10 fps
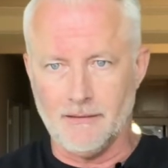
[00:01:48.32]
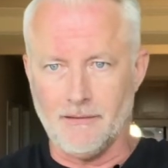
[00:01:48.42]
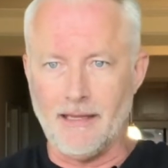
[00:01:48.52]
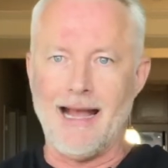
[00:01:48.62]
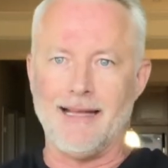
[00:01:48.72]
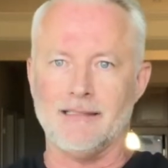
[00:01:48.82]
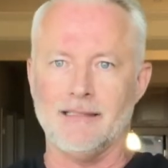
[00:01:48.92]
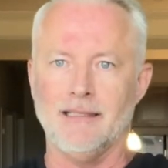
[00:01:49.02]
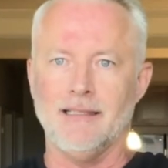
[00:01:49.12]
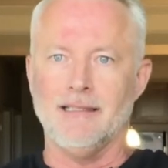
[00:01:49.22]
that
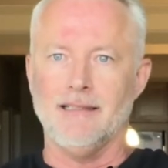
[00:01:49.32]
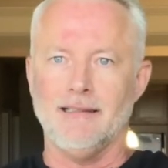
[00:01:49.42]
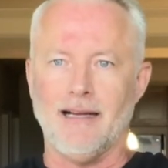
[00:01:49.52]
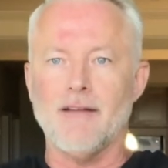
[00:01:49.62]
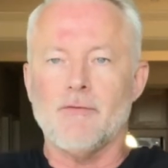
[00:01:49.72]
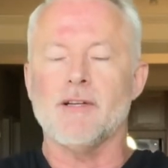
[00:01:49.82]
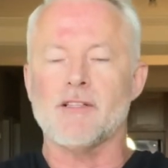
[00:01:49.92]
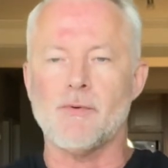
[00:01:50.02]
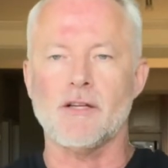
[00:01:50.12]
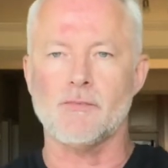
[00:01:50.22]
I have the
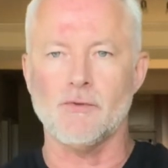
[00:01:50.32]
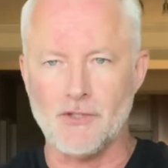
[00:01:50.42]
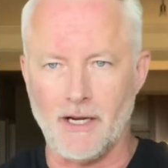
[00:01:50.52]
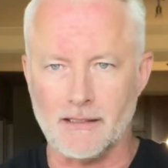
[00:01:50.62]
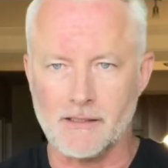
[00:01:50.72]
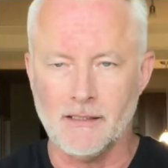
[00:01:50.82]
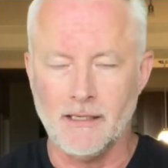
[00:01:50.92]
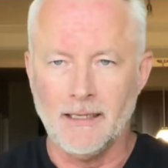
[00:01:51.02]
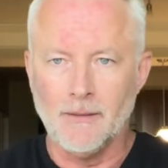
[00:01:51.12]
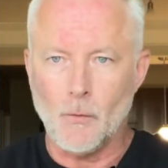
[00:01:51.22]
best possible chance.
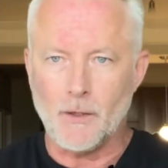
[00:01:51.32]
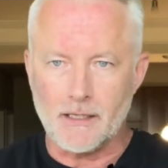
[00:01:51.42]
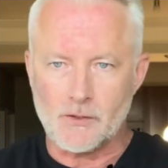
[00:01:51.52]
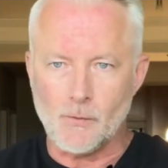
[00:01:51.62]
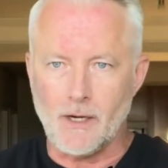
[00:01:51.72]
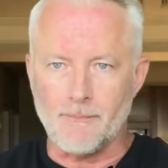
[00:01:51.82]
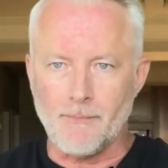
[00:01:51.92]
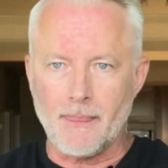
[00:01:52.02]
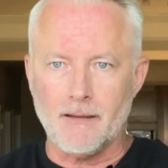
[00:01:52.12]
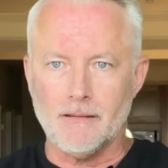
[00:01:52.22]
Well, guess
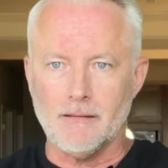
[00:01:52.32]
what?